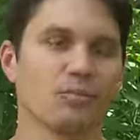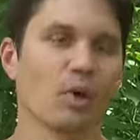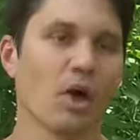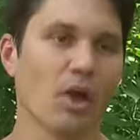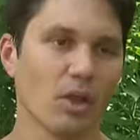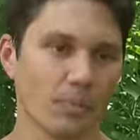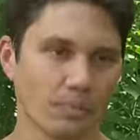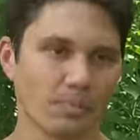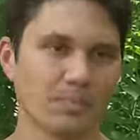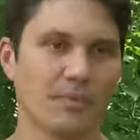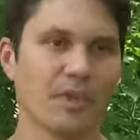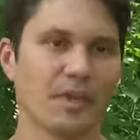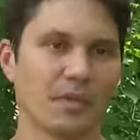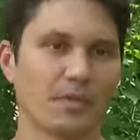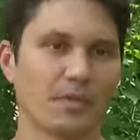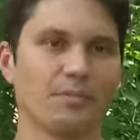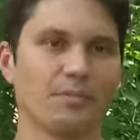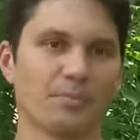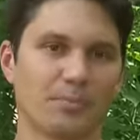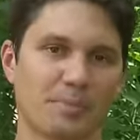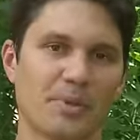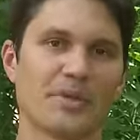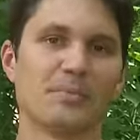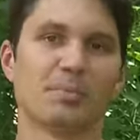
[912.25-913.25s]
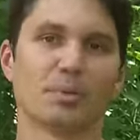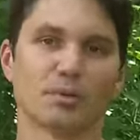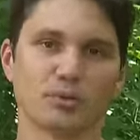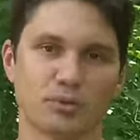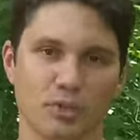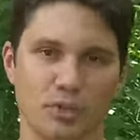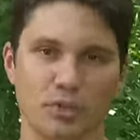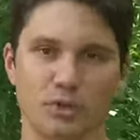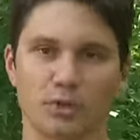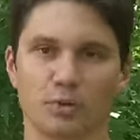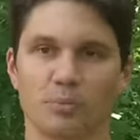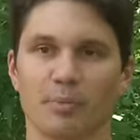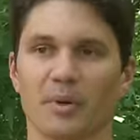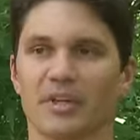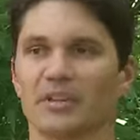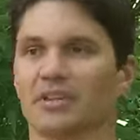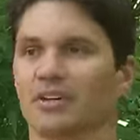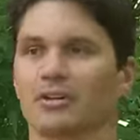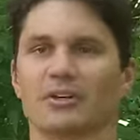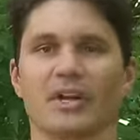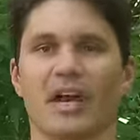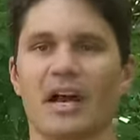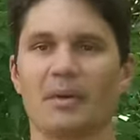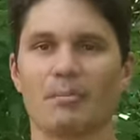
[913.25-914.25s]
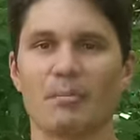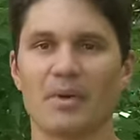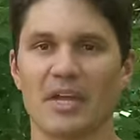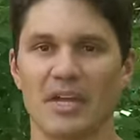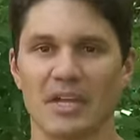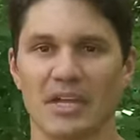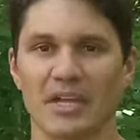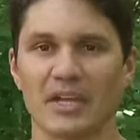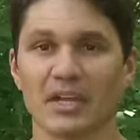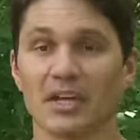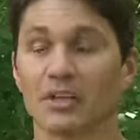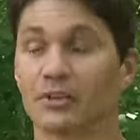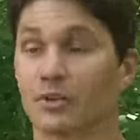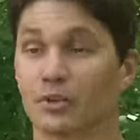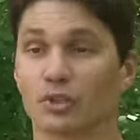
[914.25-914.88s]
Well, people do, but there are not many.